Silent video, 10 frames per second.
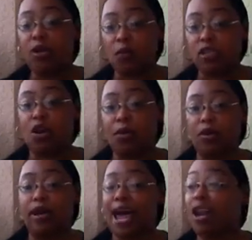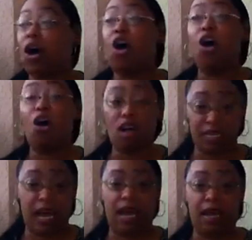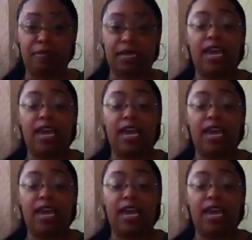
know what's going on at all times.